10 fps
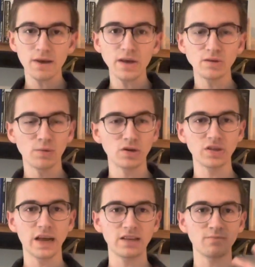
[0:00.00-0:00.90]
each person
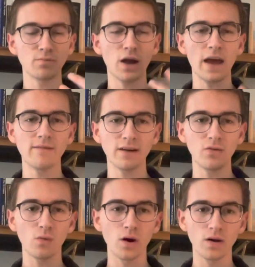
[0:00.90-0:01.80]
has a private
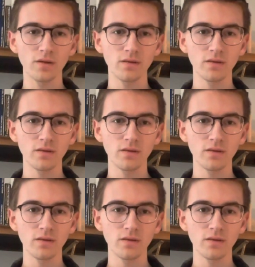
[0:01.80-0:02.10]
world.